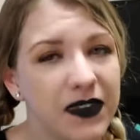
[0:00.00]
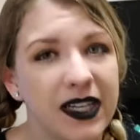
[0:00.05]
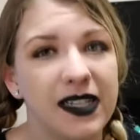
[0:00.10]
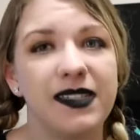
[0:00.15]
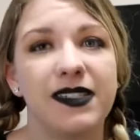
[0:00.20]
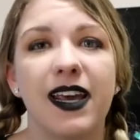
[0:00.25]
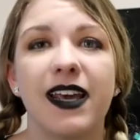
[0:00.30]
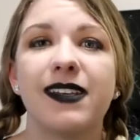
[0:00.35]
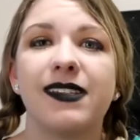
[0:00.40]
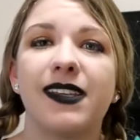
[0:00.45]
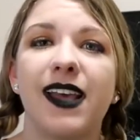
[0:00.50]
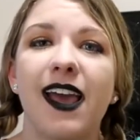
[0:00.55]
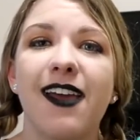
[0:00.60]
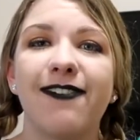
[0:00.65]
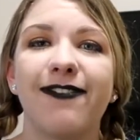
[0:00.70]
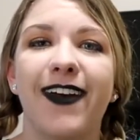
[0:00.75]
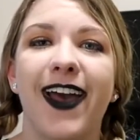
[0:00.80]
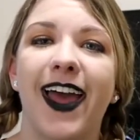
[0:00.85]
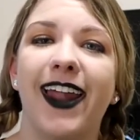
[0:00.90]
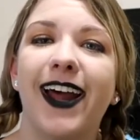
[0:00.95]
Stay
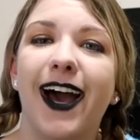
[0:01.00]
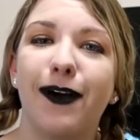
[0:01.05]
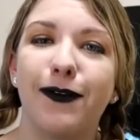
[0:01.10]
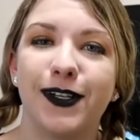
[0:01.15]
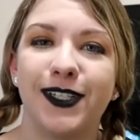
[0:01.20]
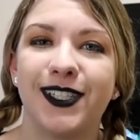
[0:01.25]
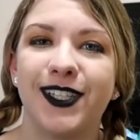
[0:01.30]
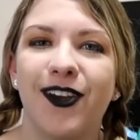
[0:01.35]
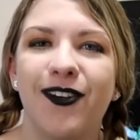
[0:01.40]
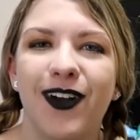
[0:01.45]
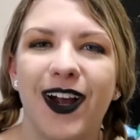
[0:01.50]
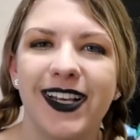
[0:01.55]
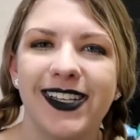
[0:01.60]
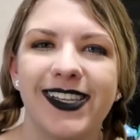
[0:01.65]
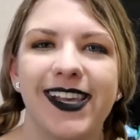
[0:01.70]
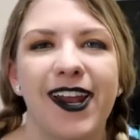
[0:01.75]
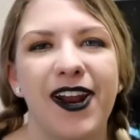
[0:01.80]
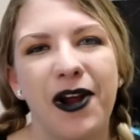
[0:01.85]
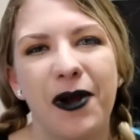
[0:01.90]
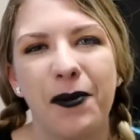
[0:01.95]
safe, and I will see you guys
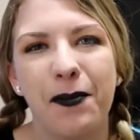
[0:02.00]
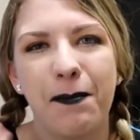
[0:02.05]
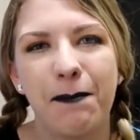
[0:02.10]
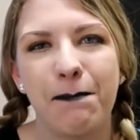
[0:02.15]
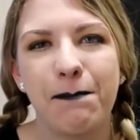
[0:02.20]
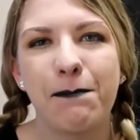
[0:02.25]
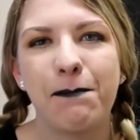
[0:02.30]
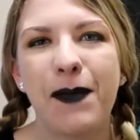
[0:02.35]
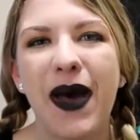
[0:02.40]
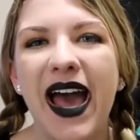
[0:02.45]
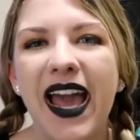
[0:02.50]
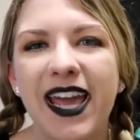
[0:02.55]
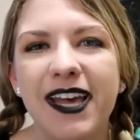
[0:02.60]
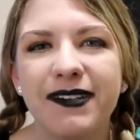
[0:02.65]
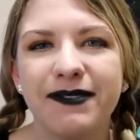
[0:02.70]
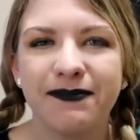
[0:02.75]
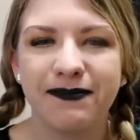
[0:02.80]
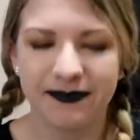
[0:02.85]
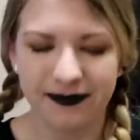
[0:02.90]
later. Bye!